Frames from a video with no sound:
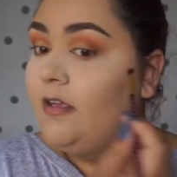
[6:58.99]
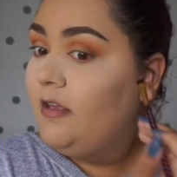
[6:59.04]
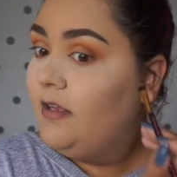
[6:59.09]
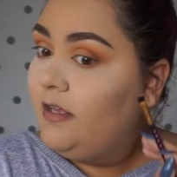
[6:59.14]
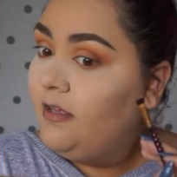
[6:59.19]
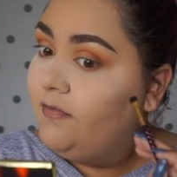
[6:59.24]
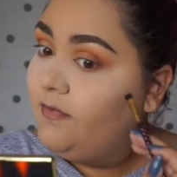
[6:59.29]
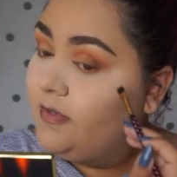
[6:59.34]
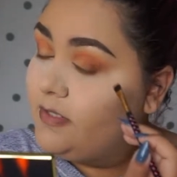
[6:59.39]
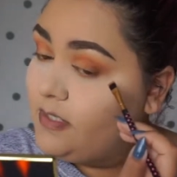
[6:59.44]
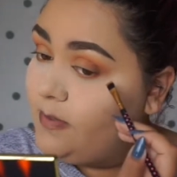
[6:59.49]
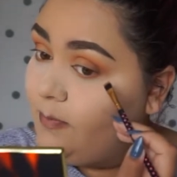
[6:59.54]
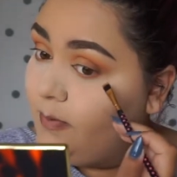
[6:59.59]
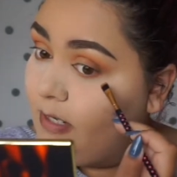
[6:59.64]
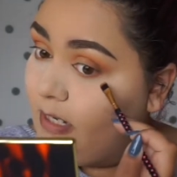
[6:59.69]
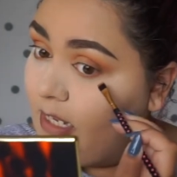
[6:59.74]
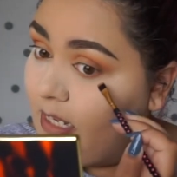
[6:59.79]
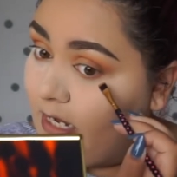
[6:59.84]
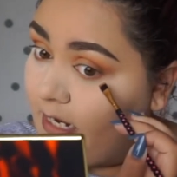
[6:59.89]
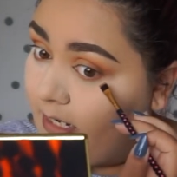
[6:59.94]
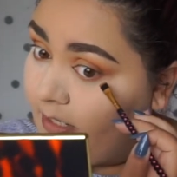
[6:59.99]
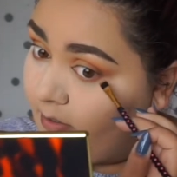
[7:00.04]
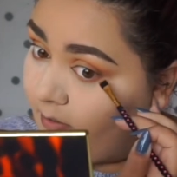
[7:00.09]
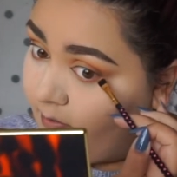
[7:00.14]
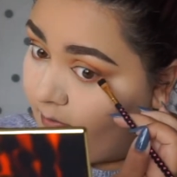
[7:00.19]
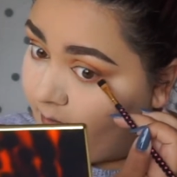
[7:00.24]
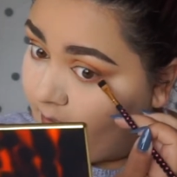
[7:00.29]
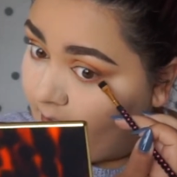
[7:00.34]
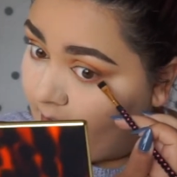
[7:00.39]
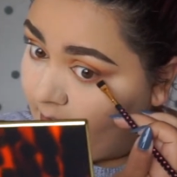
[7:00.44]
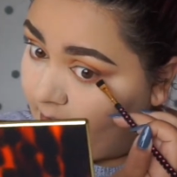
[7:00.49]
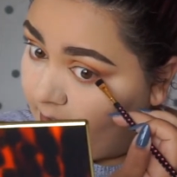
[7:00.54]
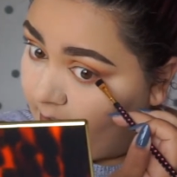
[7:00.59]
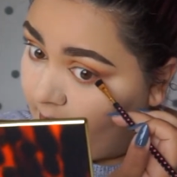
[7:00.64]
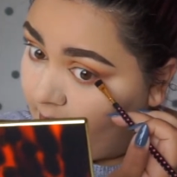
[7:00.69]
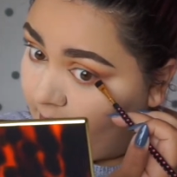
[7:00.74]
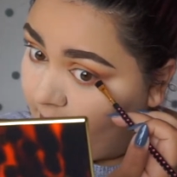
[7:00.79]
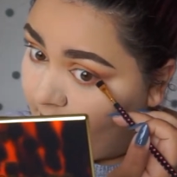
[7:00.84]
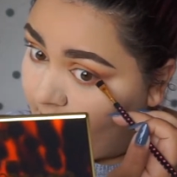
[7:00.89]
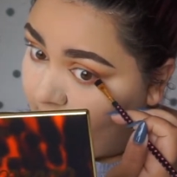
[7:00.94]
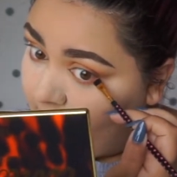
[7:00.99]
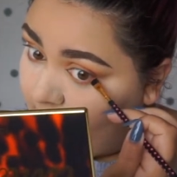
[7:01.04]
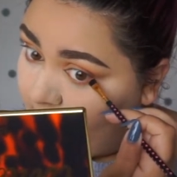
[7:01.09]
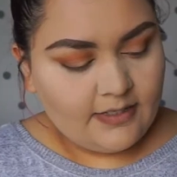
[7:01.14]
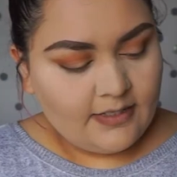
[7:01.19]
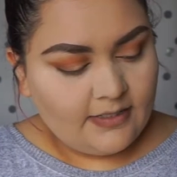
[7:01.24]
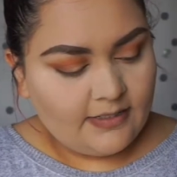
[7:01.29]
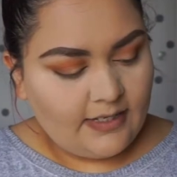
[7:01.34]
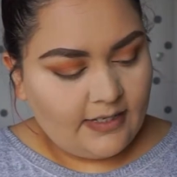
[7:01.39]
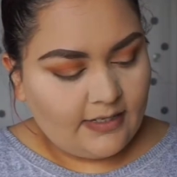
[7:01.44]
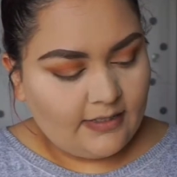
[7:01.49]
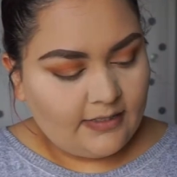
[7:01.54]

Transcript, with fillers: if it's applied correctly gonna take a